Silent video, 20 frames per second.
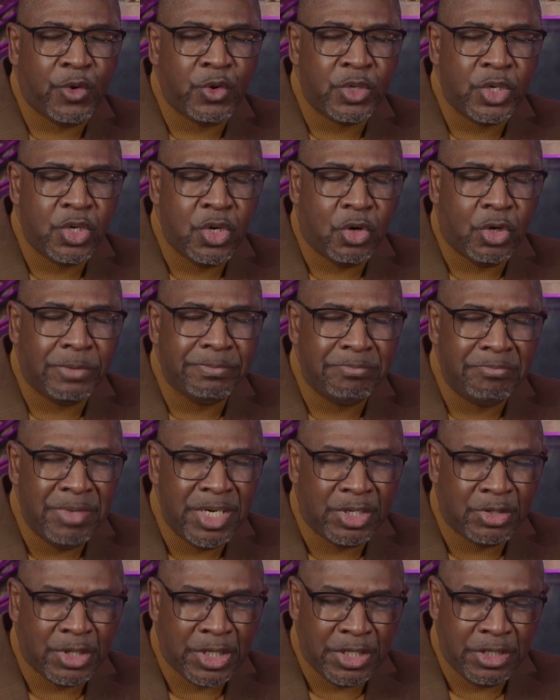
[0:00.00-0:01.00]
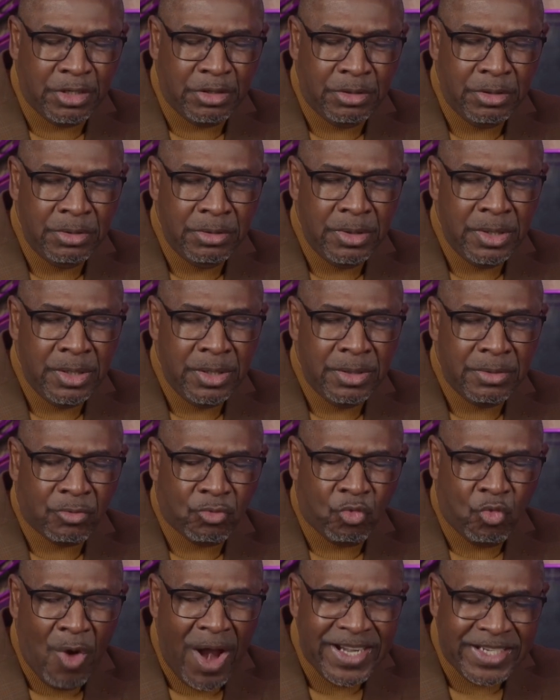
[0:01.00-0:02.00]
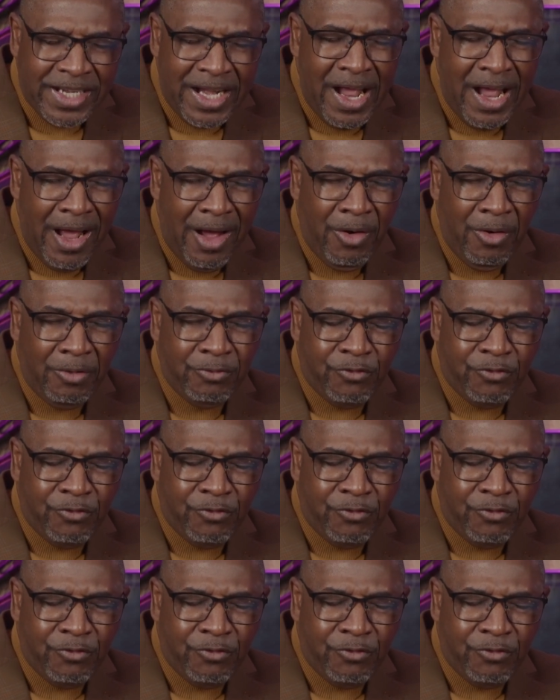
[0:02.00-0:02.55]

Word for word: for your miracle. Yes. Right now.